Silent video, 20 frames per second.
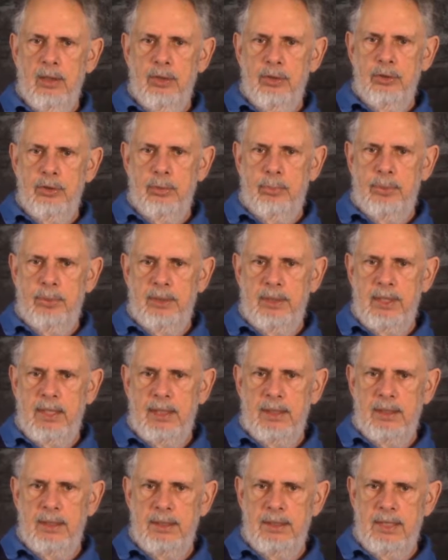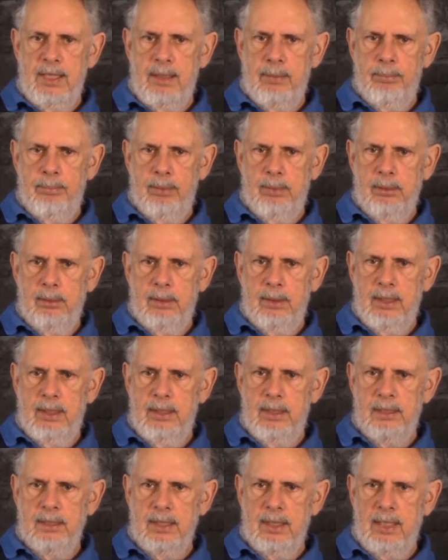to protect the temple
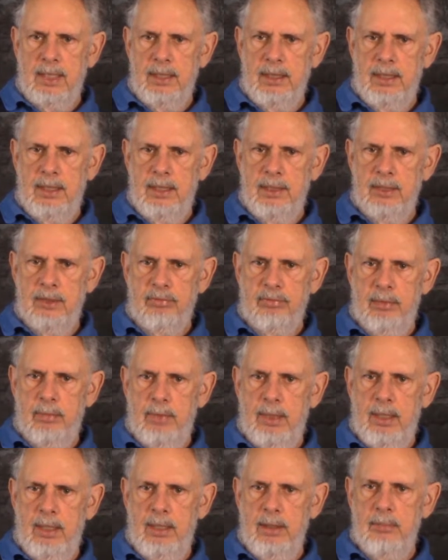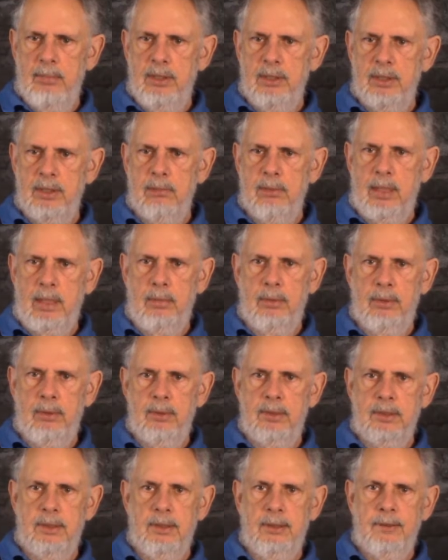and its contents from enemies and
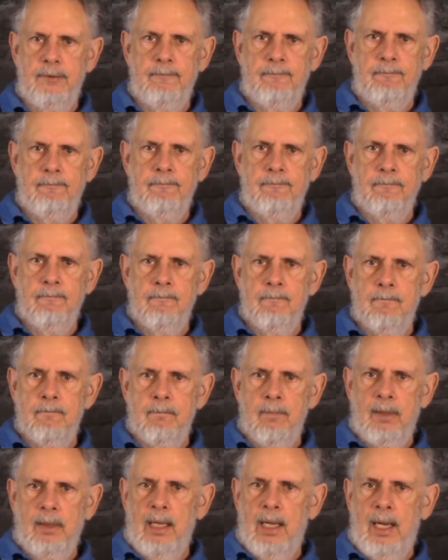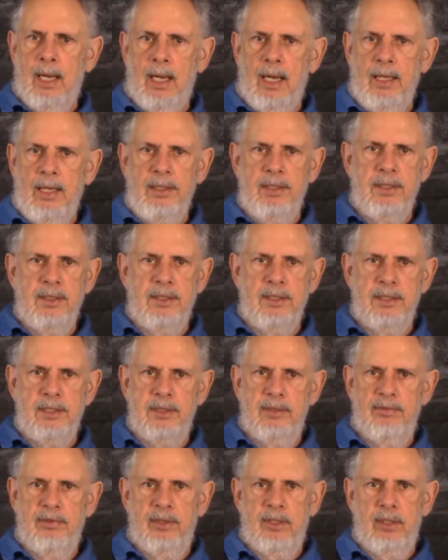robbers. I think this
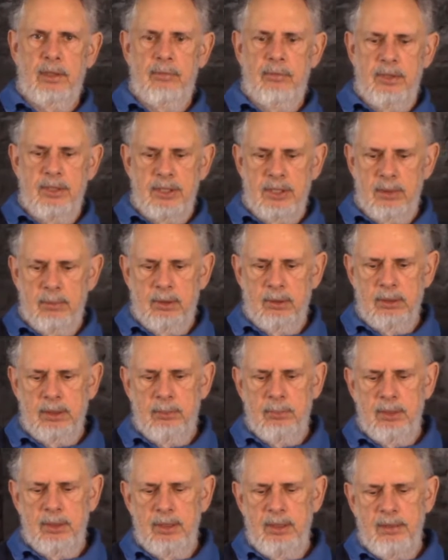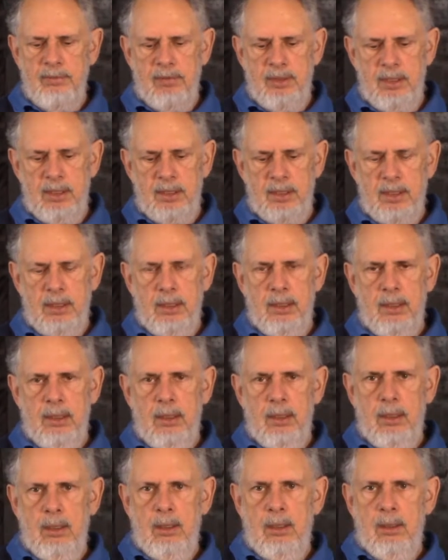is very reasonable to believe this.
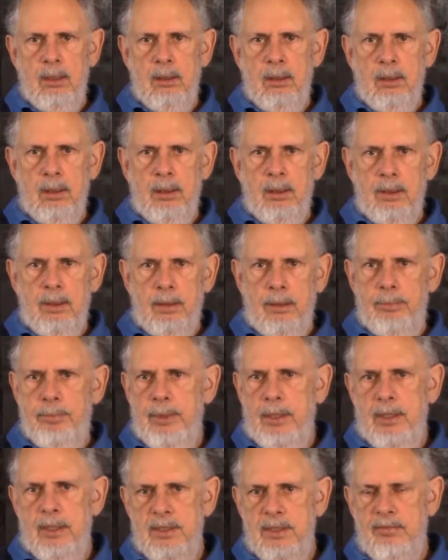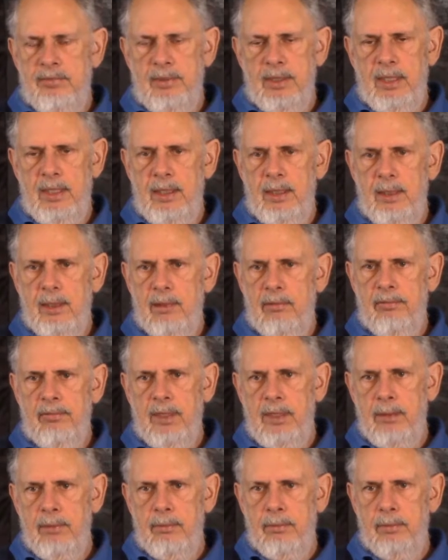Because if they if
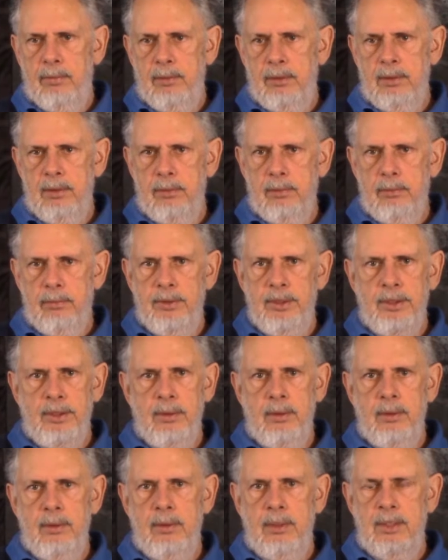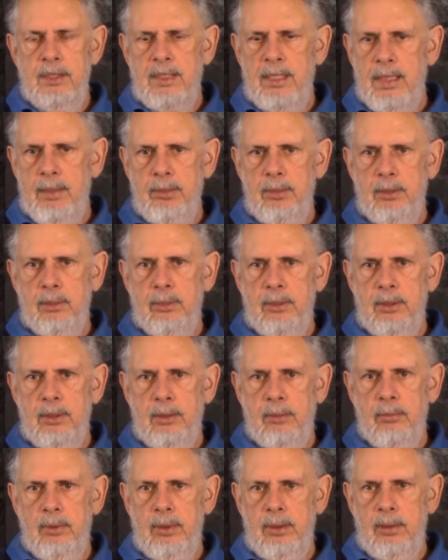they were to redo the temple with
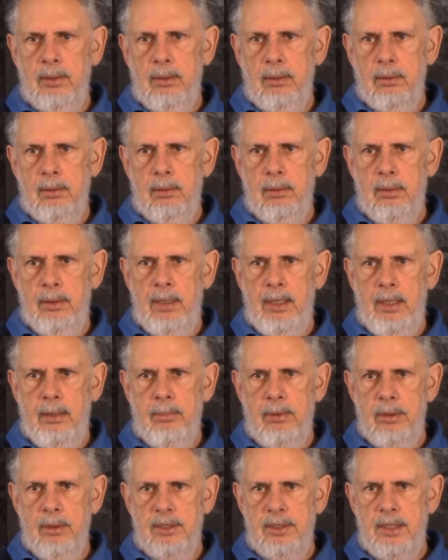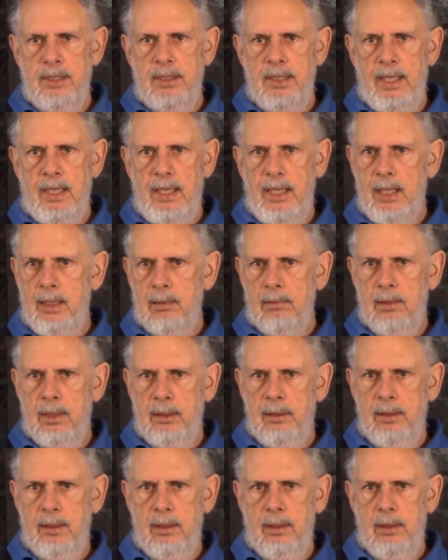with the neighbors that they had
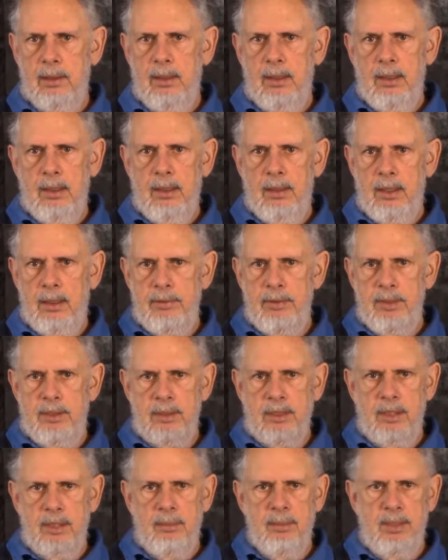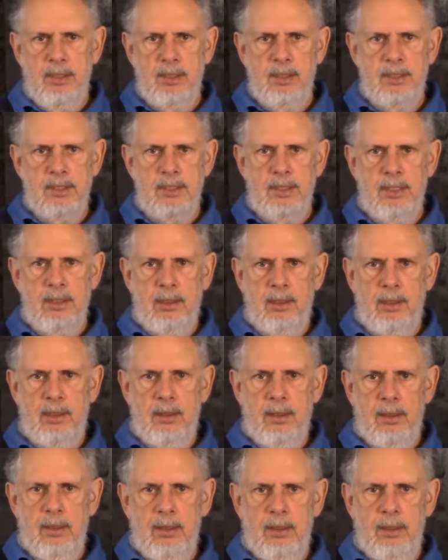around there, they would just come in and steal it.